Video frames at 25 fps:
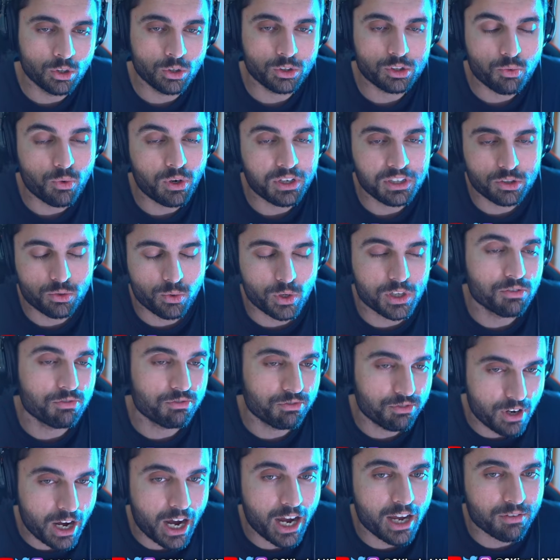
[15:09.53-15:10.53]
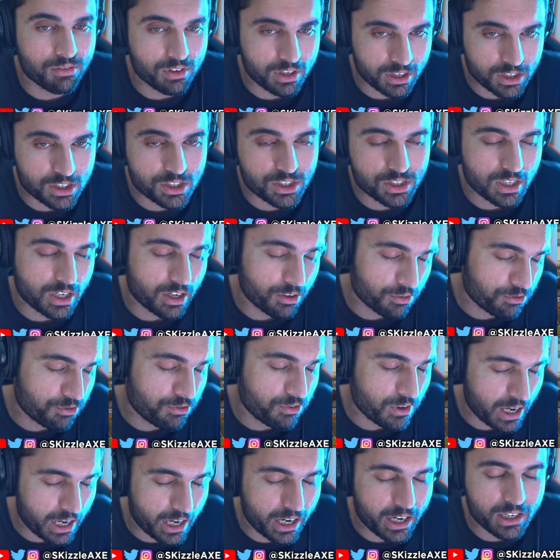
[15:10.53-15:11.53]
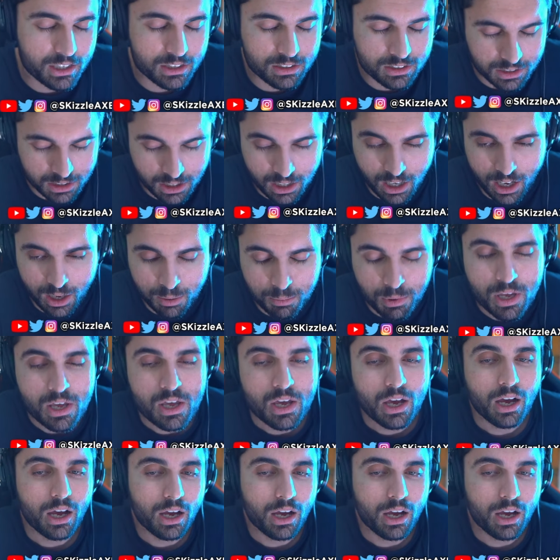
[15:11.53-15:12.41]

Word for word: you know, 2025-ish the game.